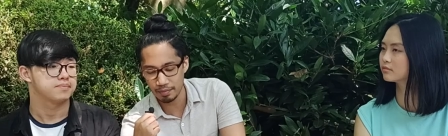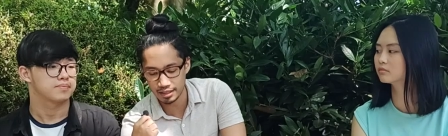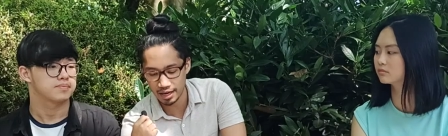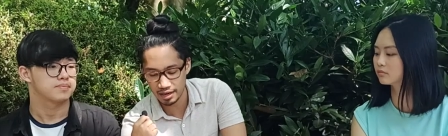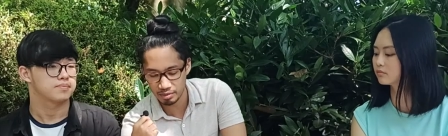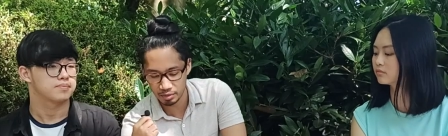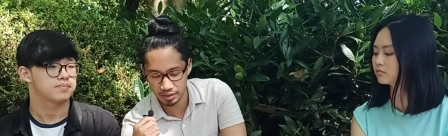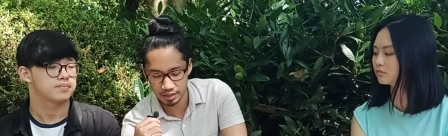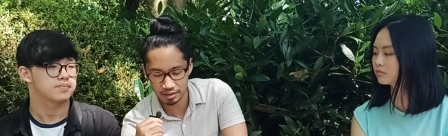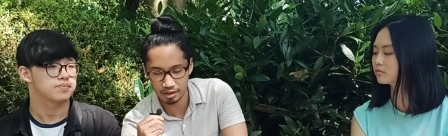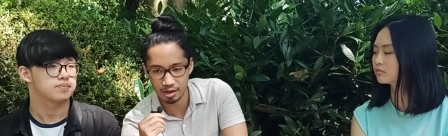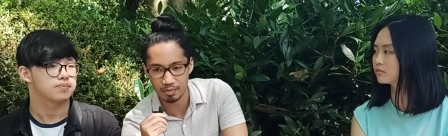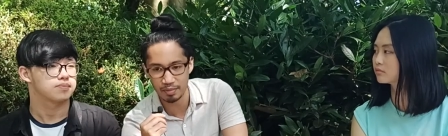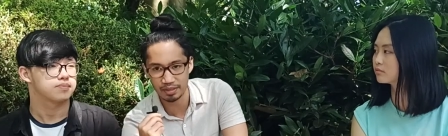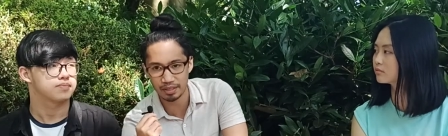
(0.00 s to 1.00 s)
Speaker 1: side, which is
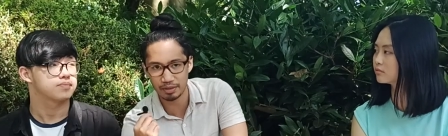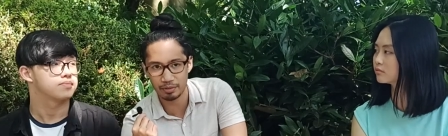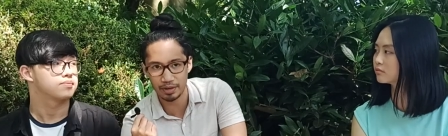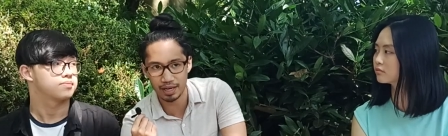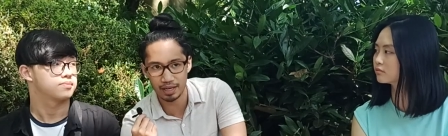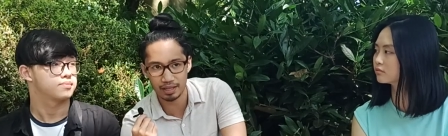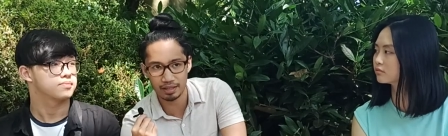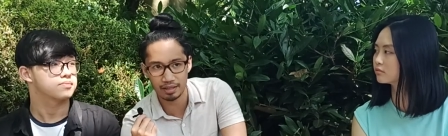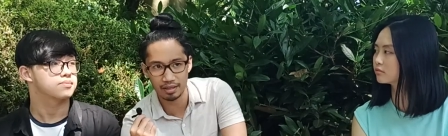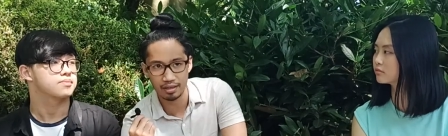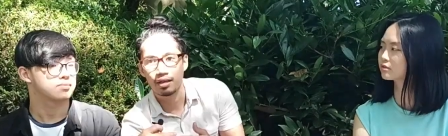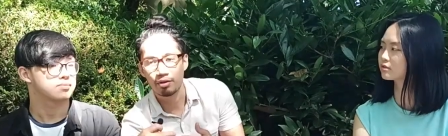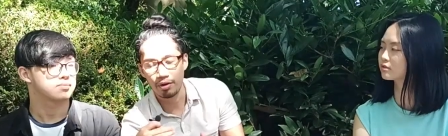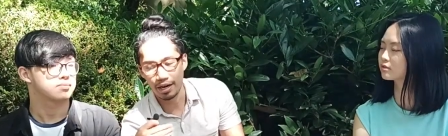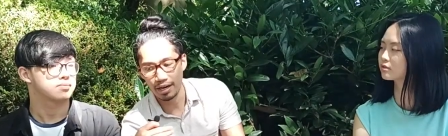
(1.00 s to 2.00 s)
augmented reality,
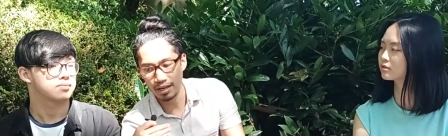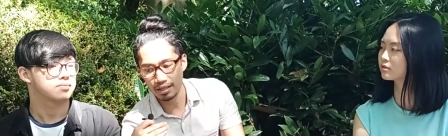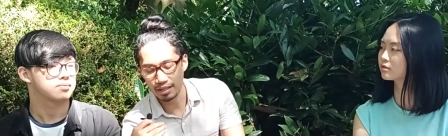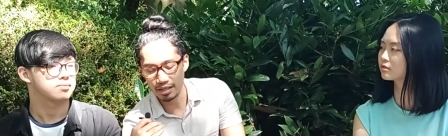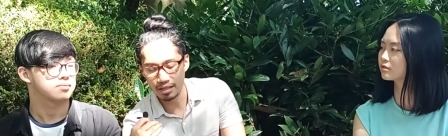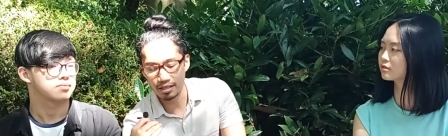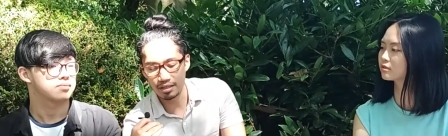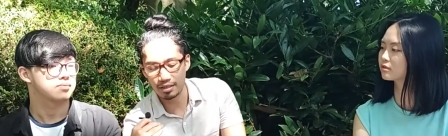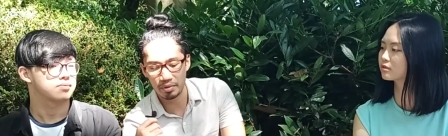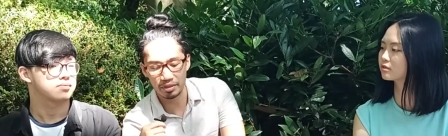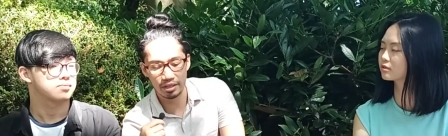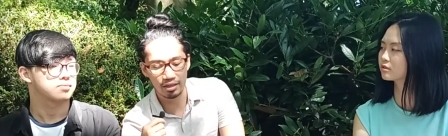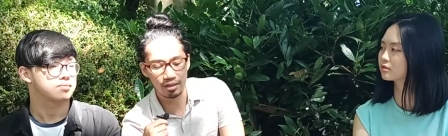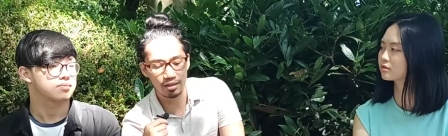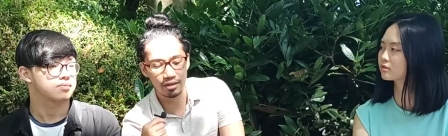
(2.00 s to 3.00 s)
creating these
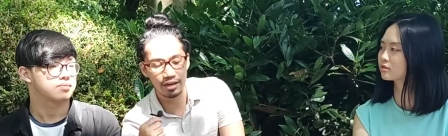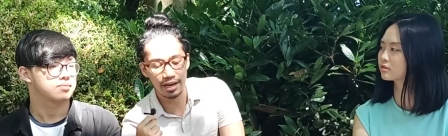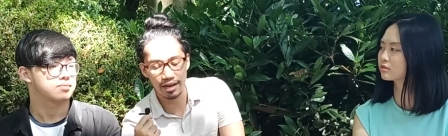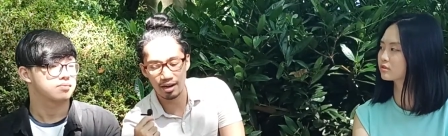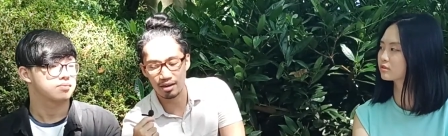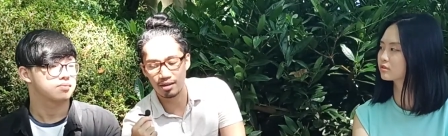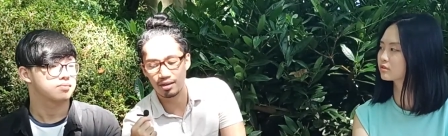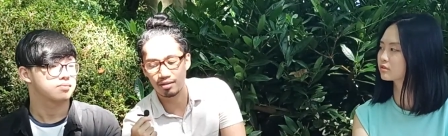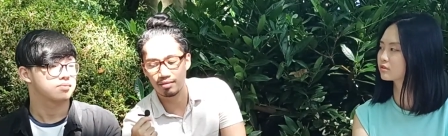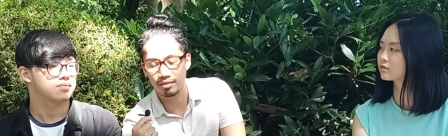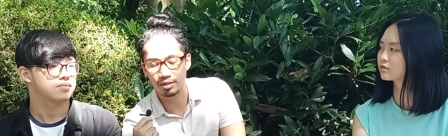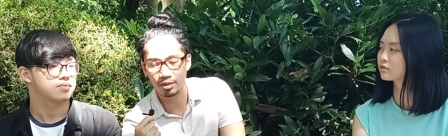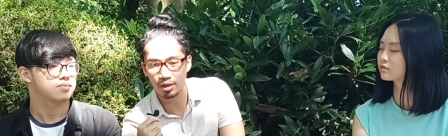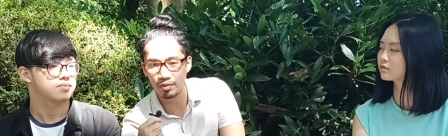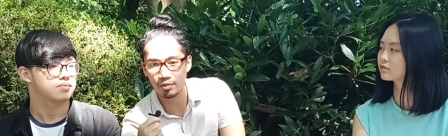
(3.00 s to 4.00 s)
particular A R
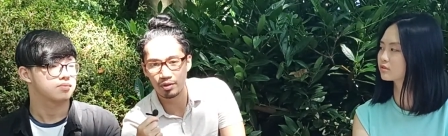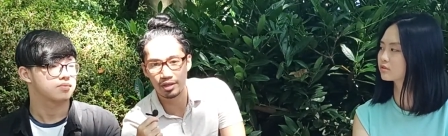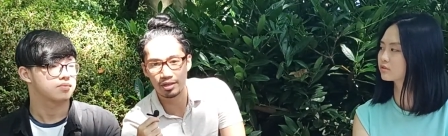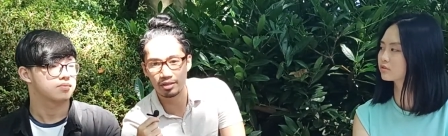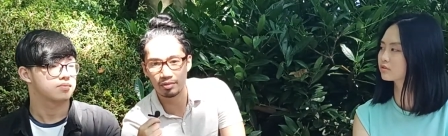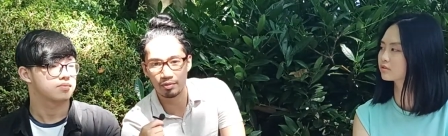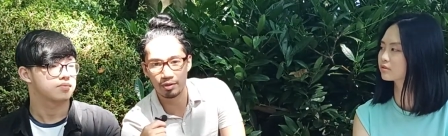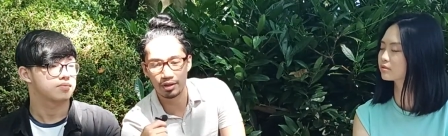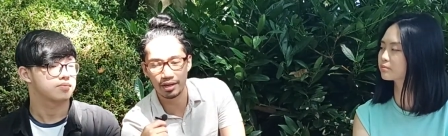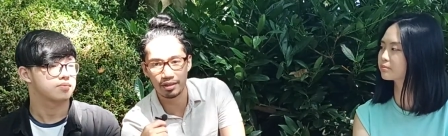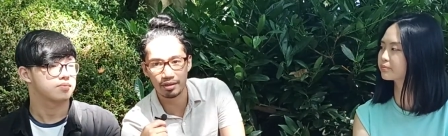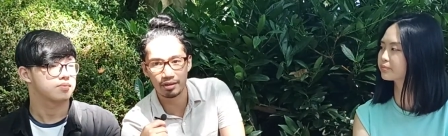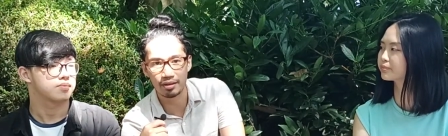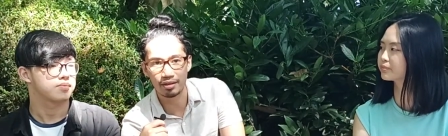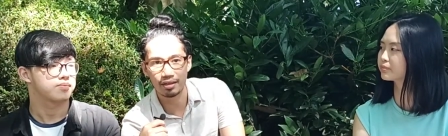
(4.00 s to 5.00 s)
softwares for
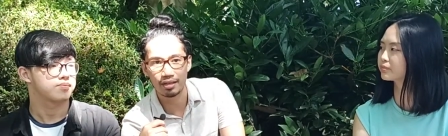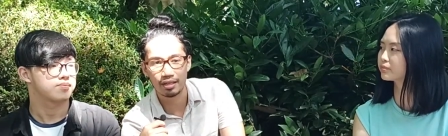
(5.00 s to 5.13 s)
either